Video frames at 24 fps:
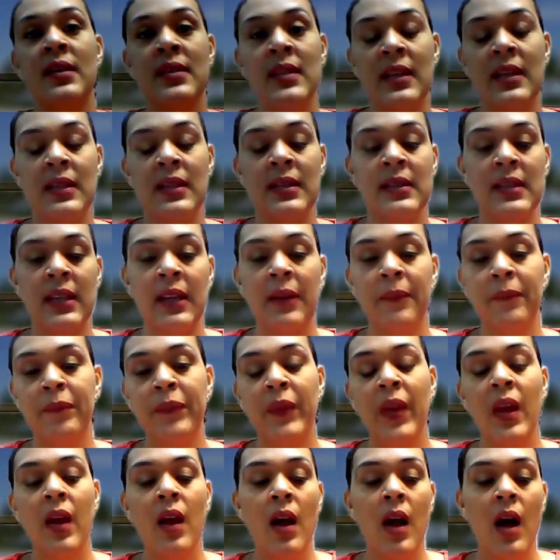CEC.
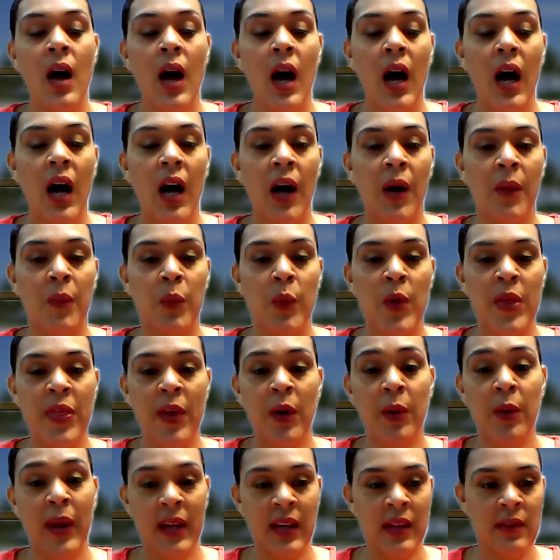
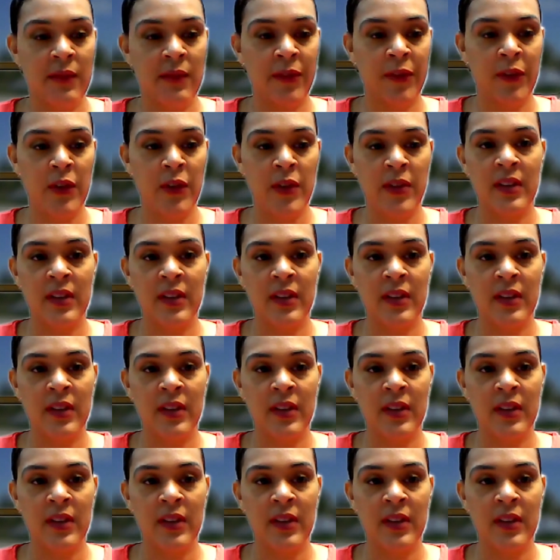Without any further